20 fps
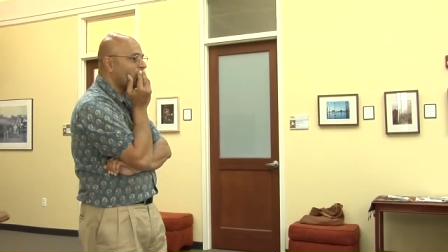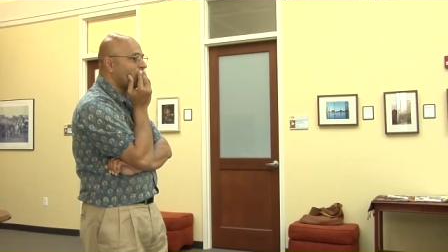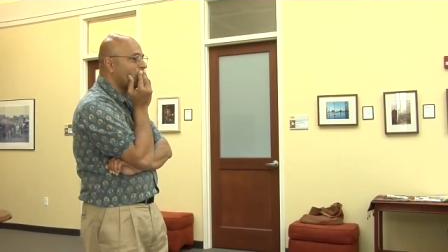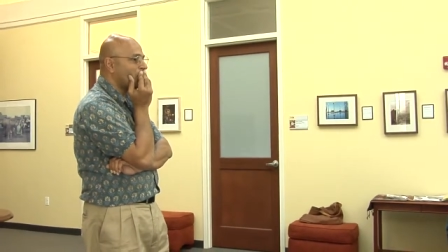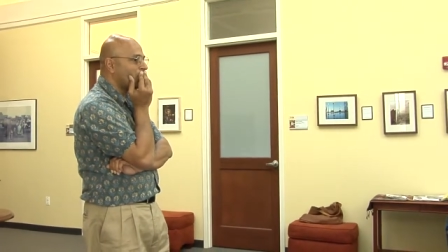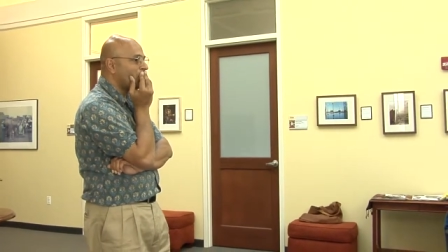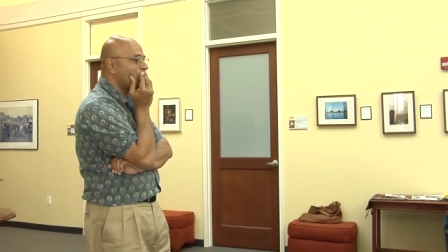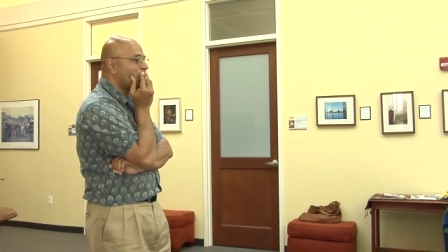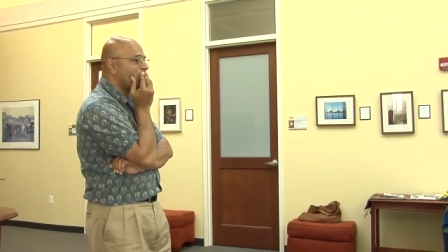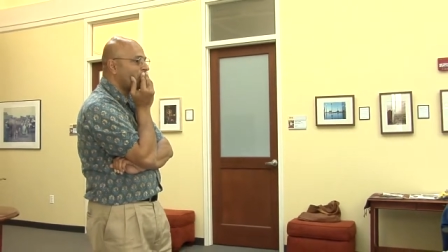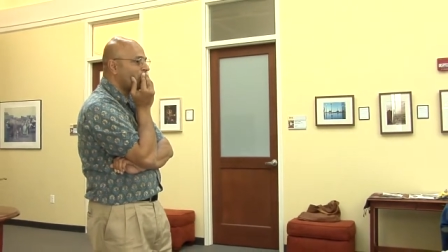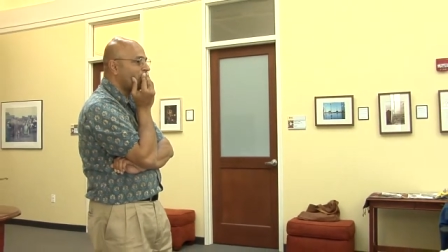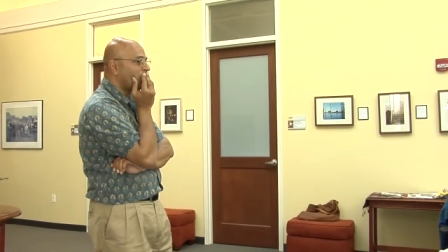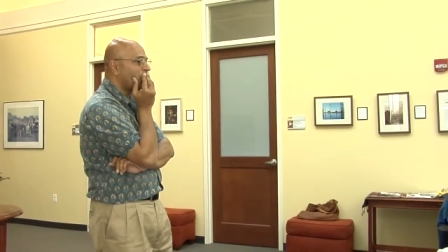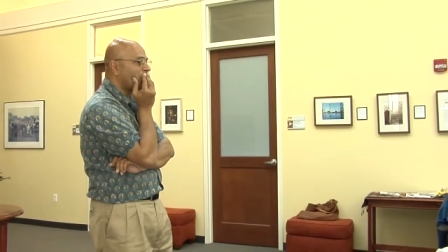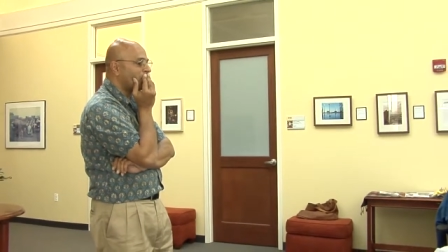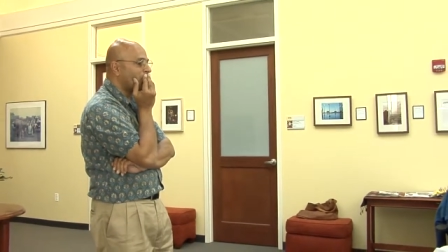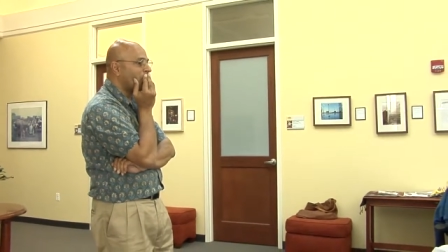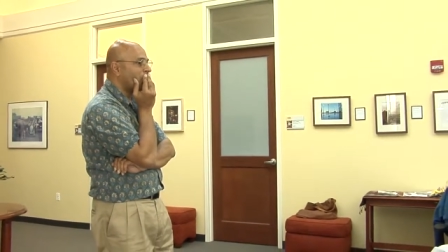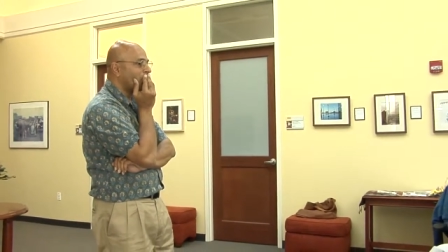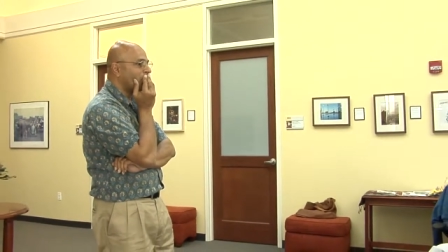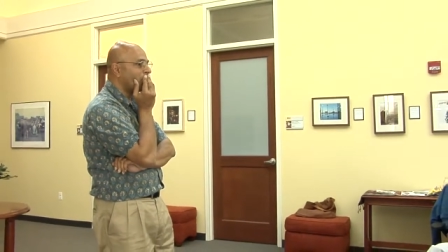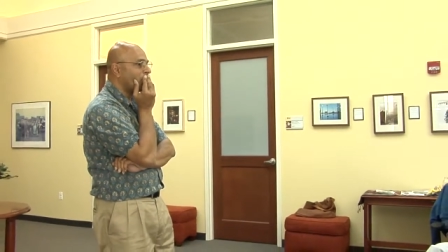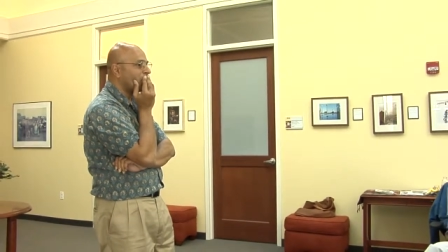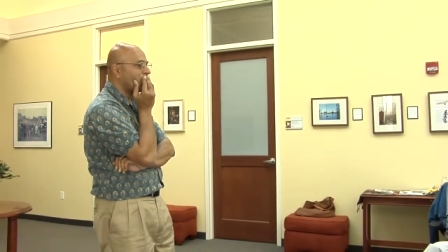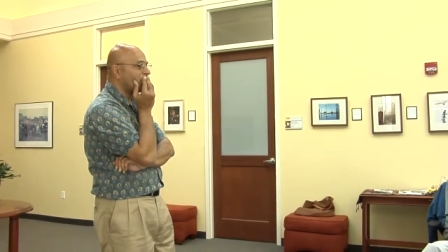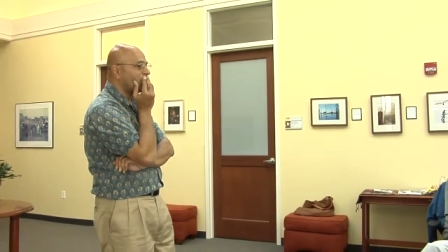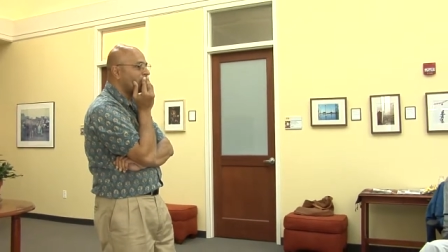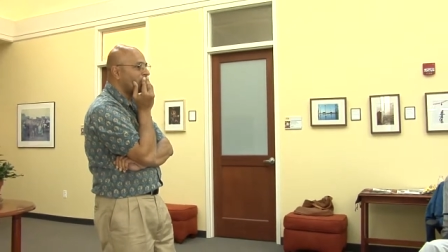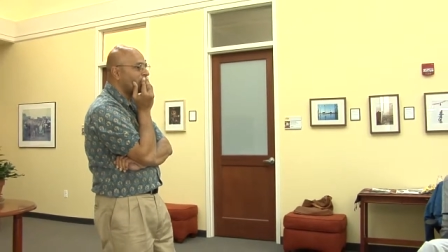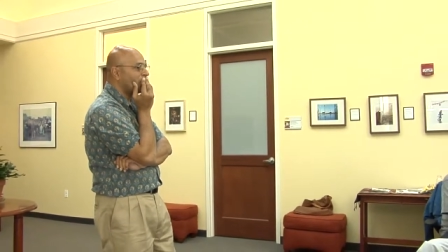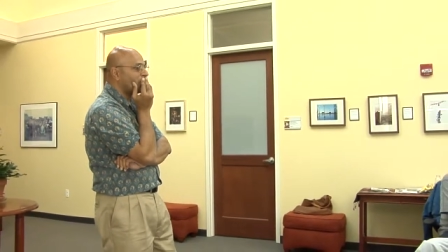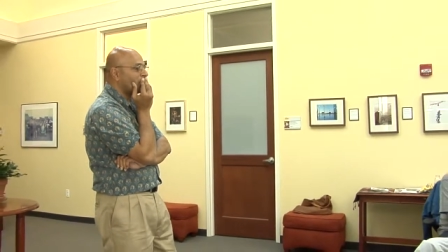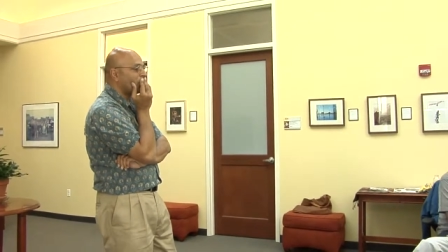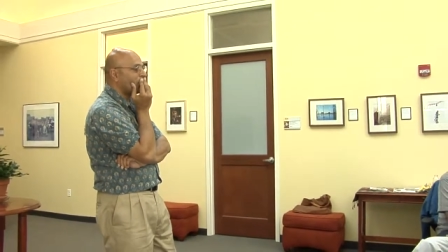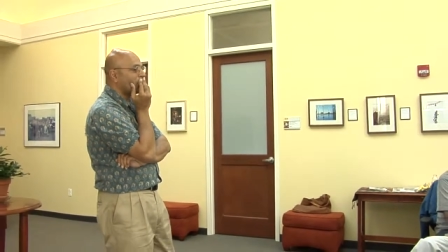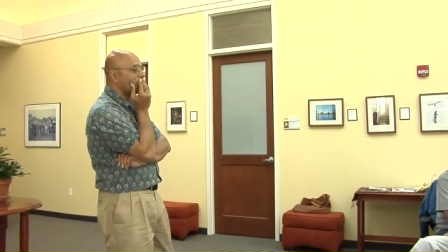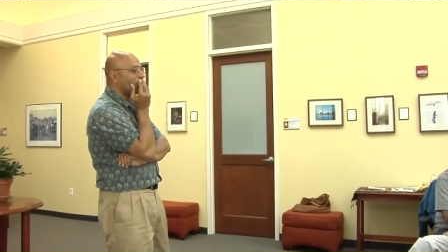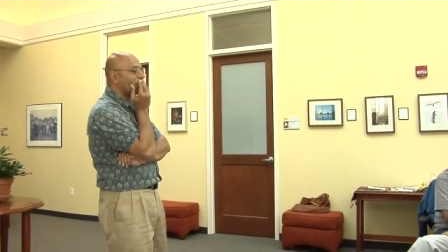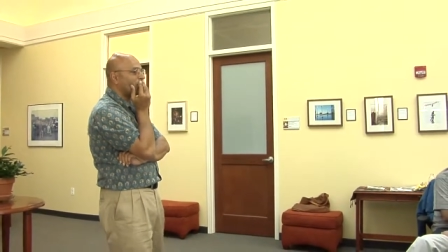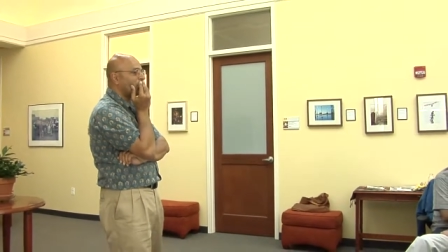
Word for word: points out. Uh, we had